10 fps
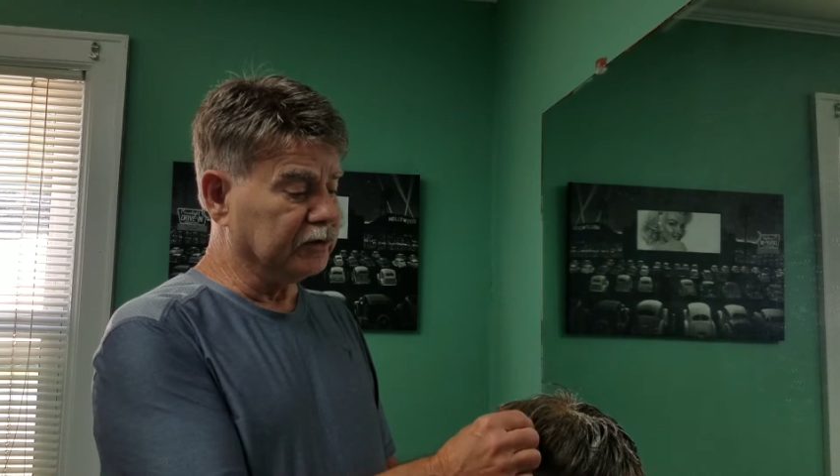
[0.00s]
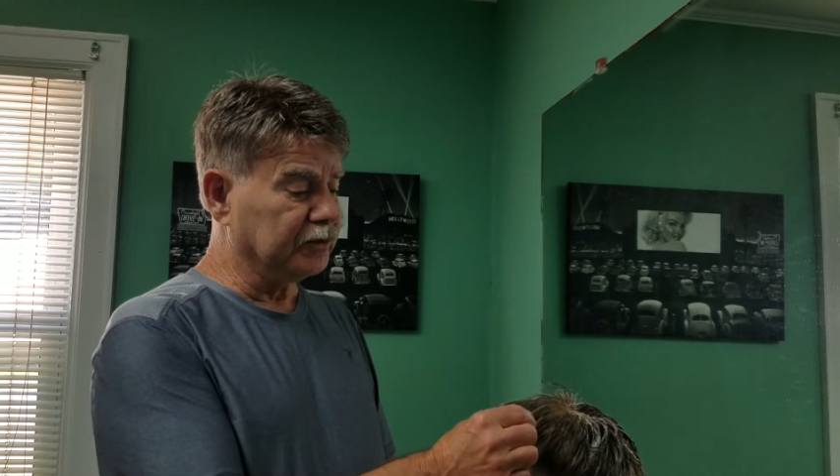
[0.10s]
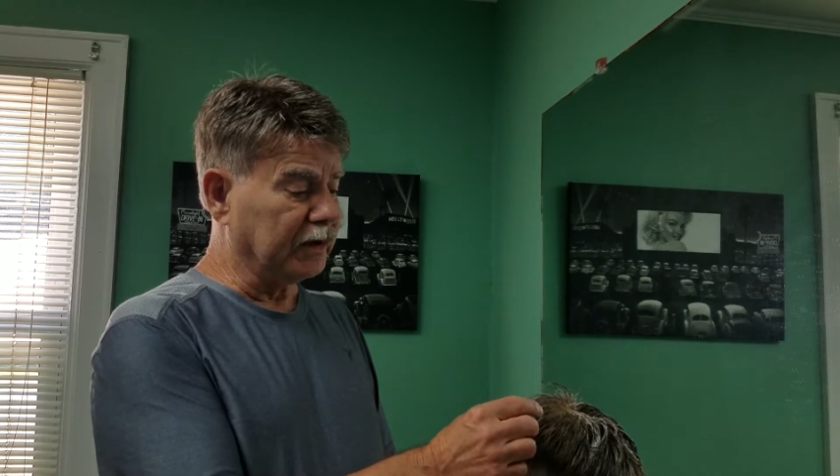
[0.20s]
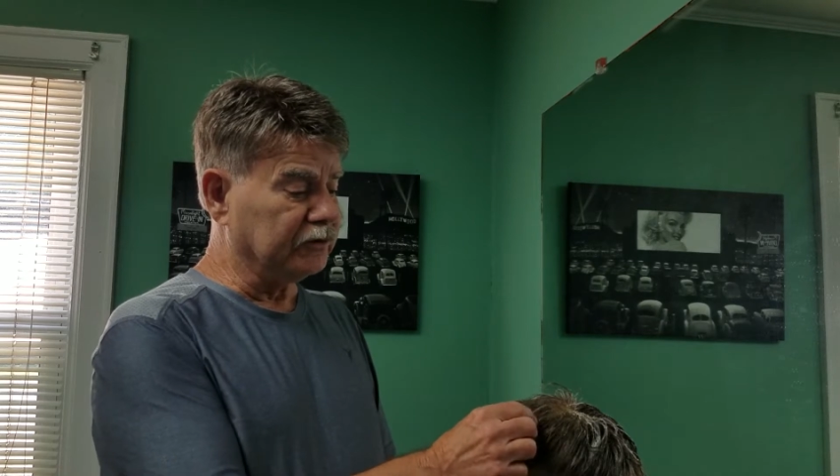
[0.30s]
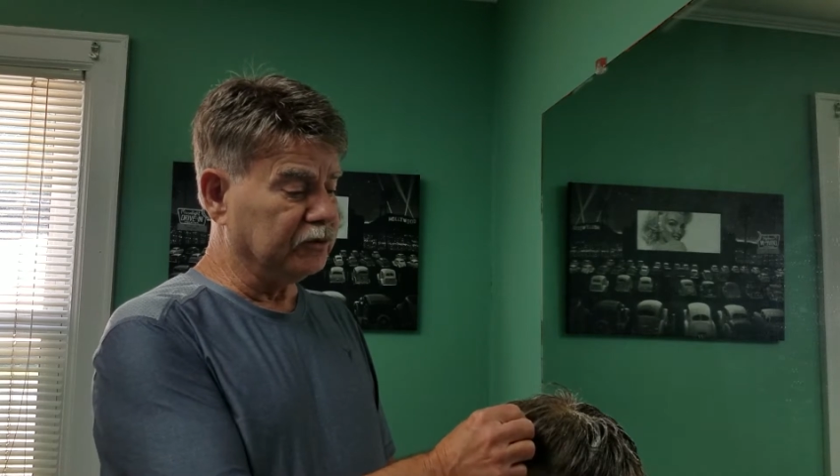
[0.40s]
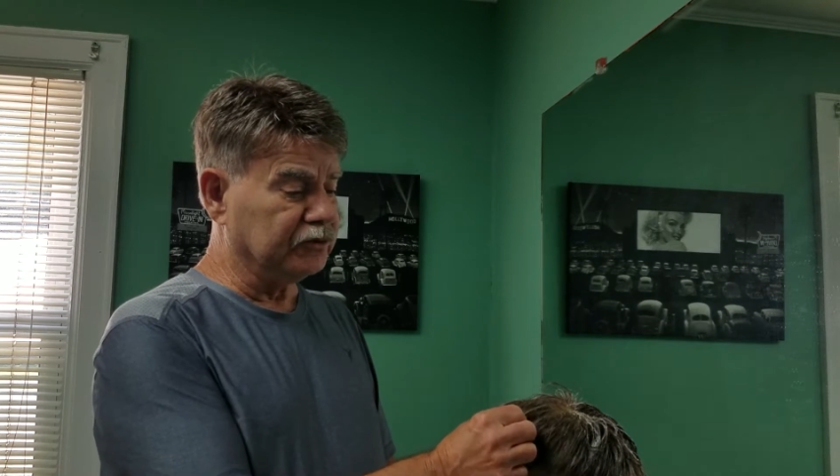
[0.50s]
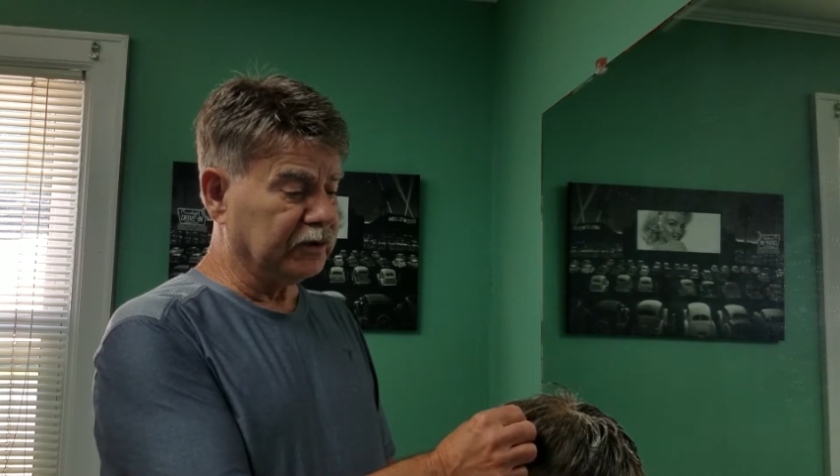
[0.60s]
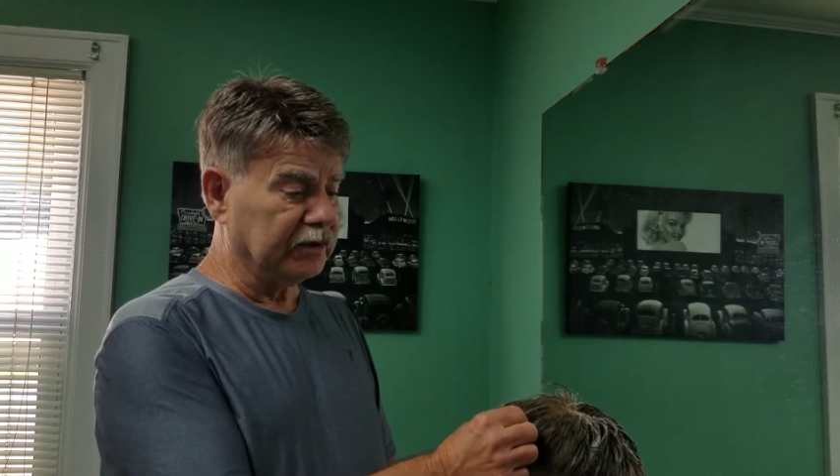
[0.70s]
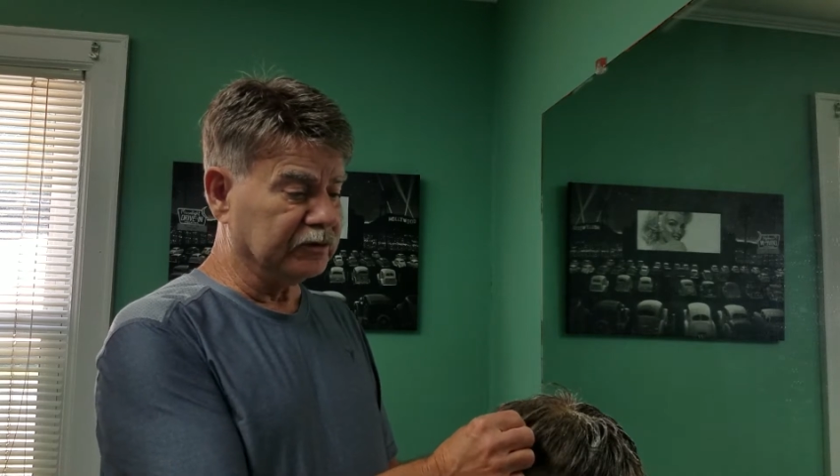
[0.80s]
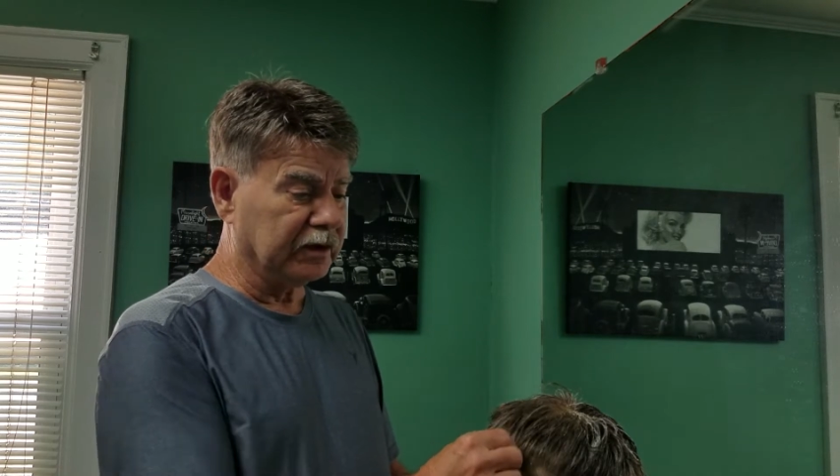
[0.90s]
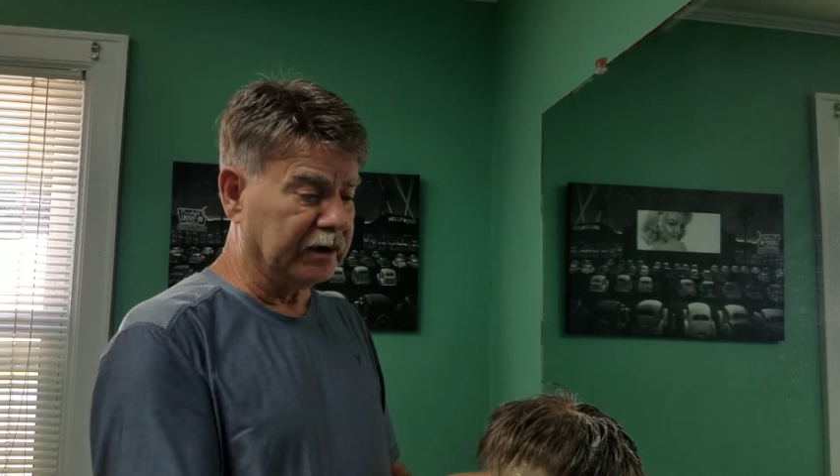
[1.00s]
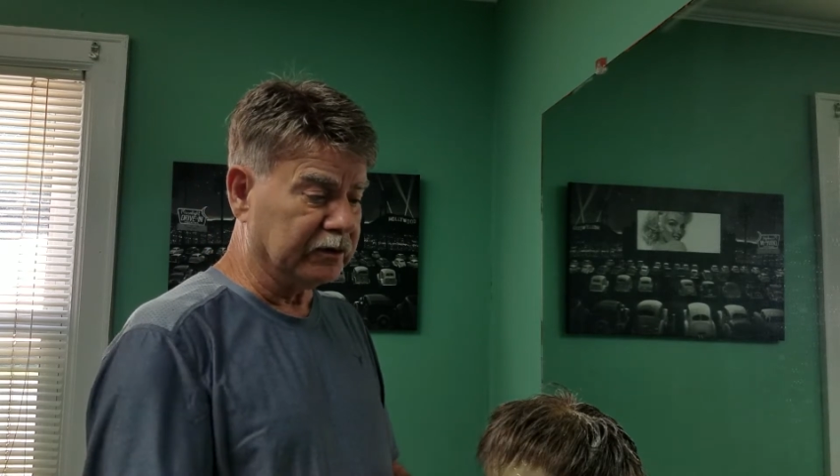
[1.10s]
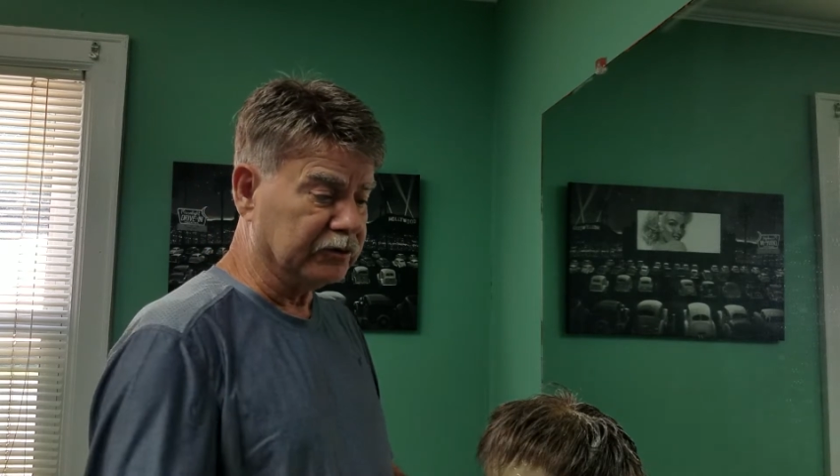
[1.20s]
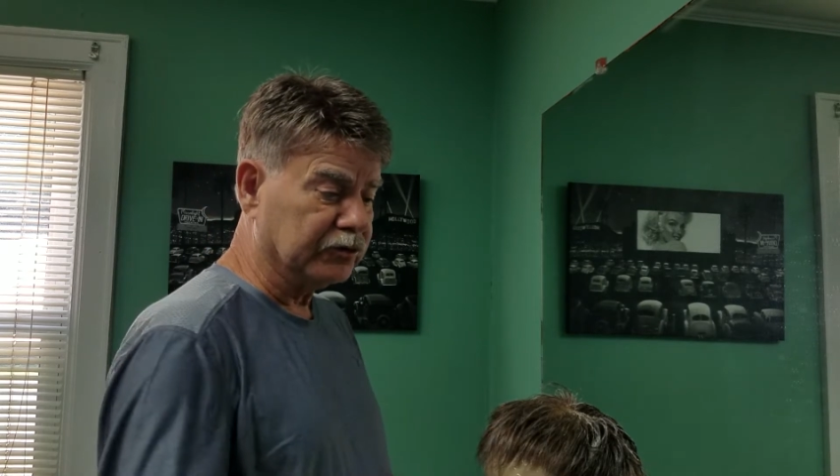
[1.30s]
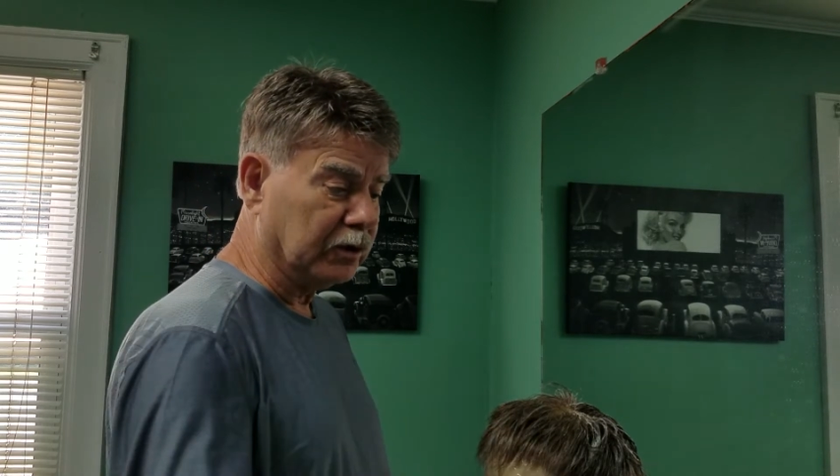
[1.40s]
about 2 shades lighter,
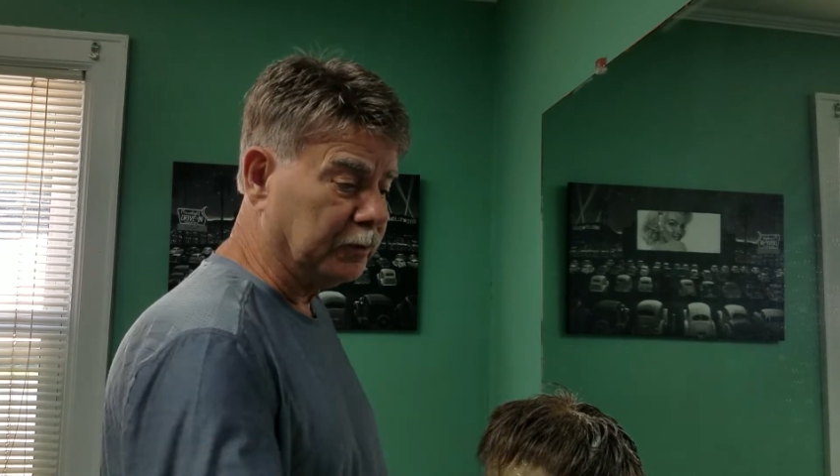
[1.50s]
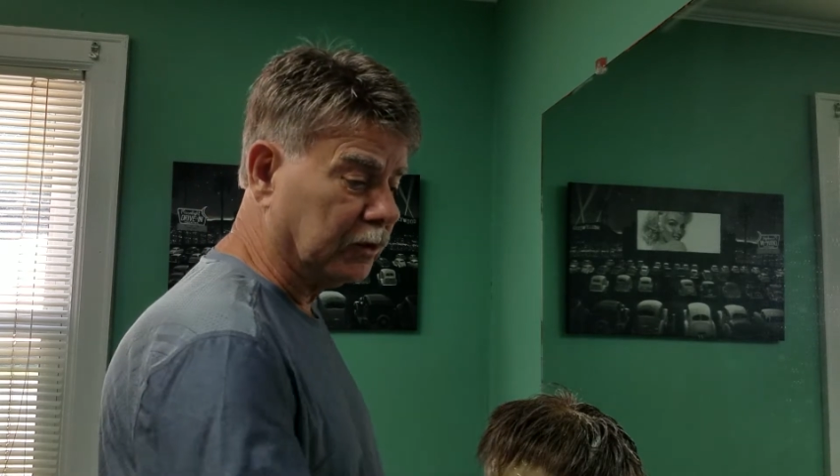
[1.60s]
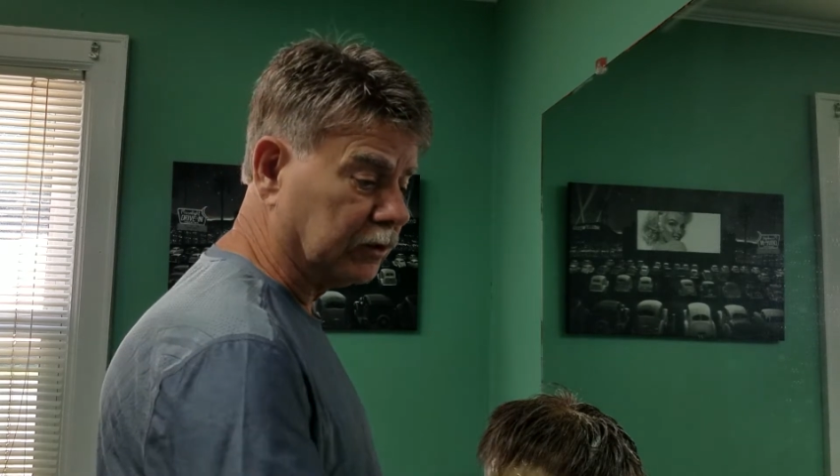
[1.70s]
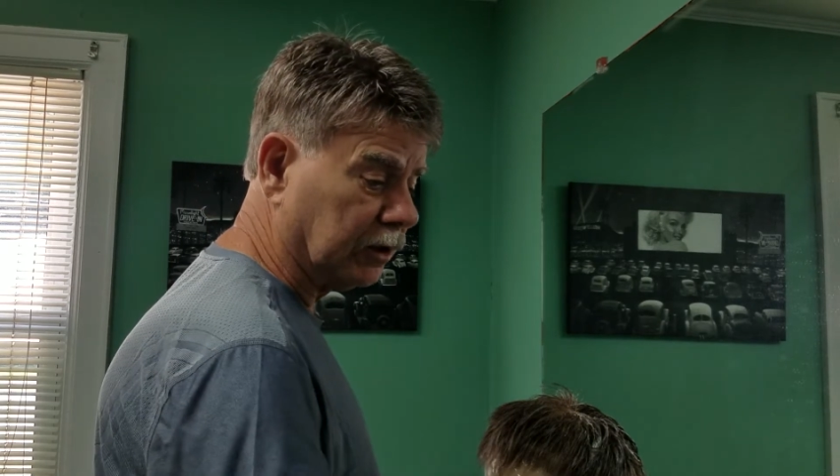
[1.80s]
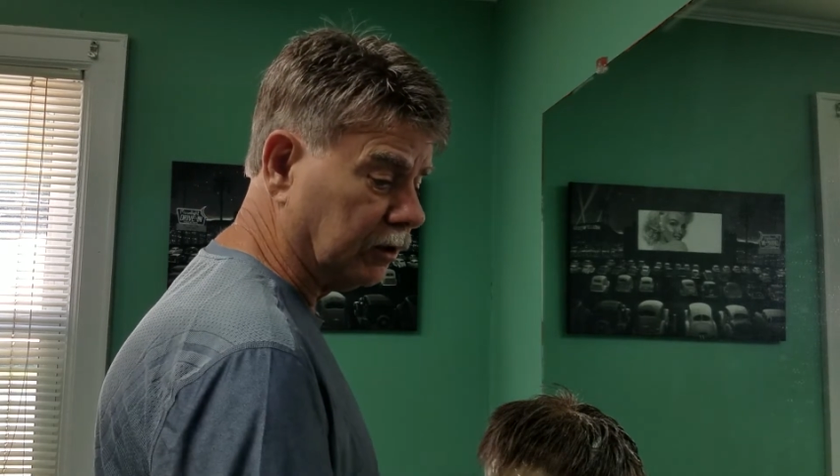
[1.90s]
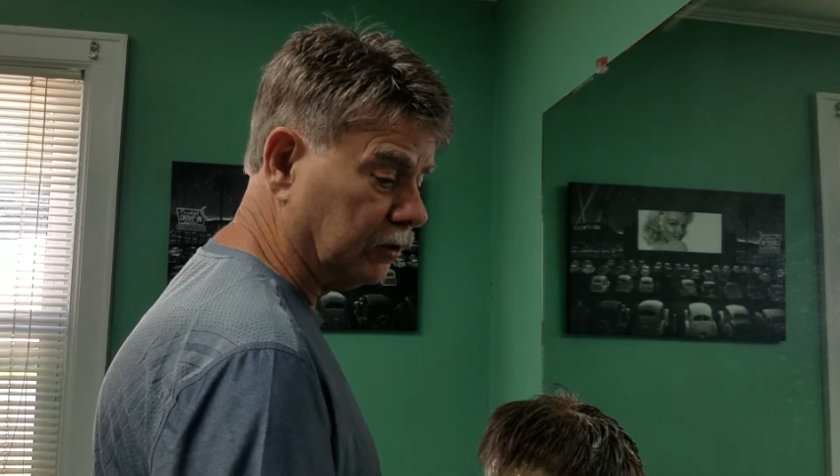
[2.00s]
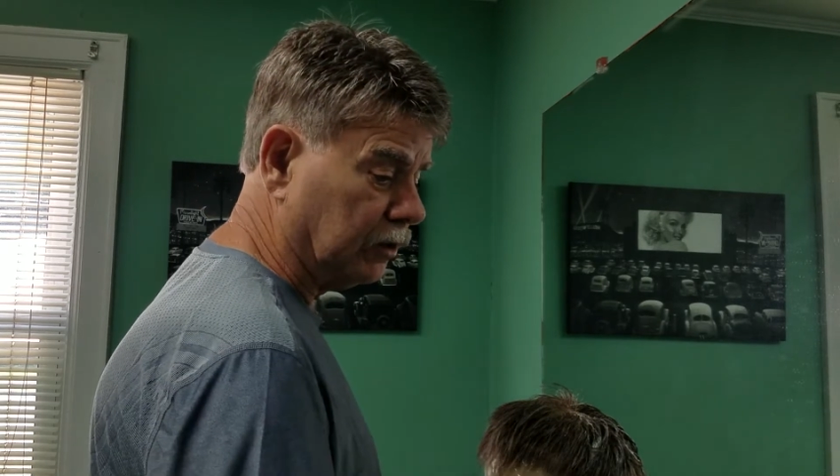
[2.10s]
so I'm going to go